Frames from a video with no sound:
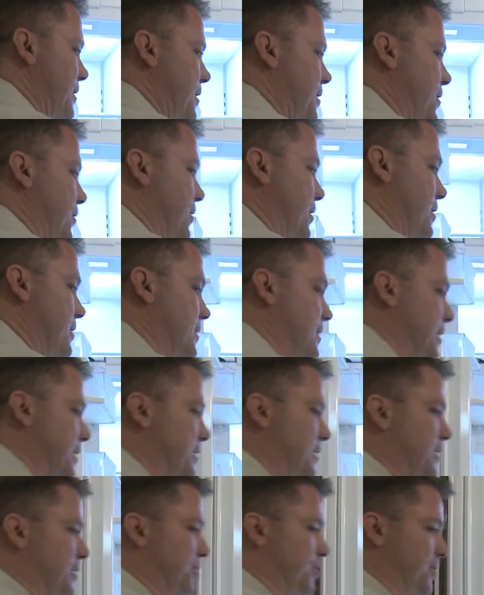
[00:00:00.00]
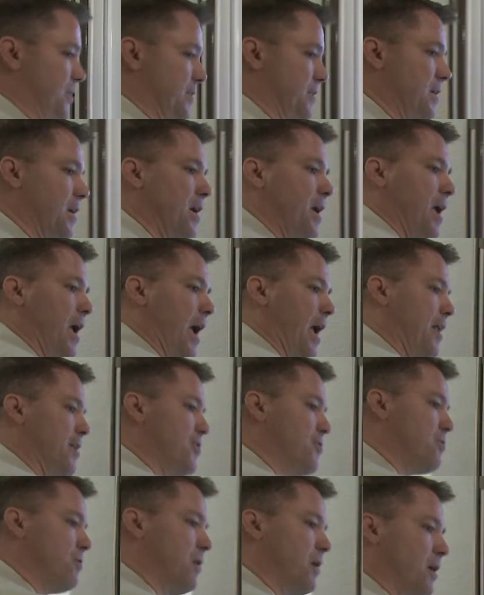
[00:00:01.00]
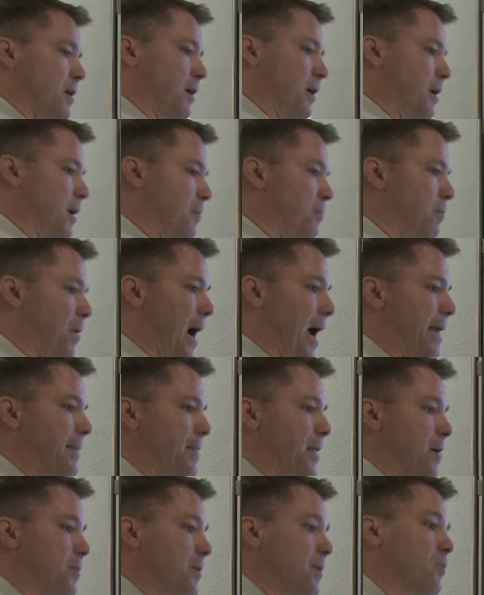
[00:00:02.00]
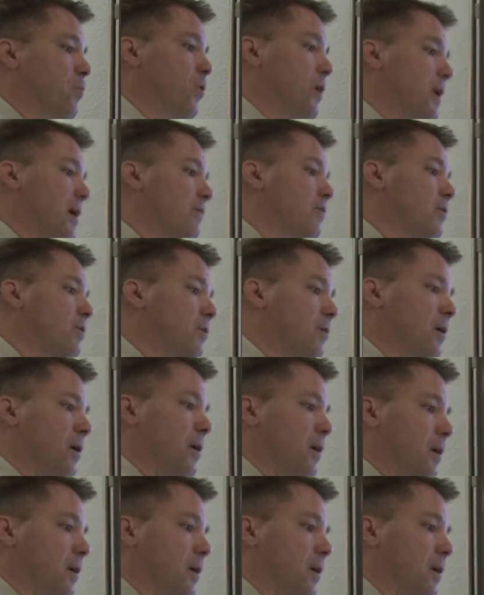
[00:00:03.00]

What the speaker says: 36 inches, and you can combine them in whatever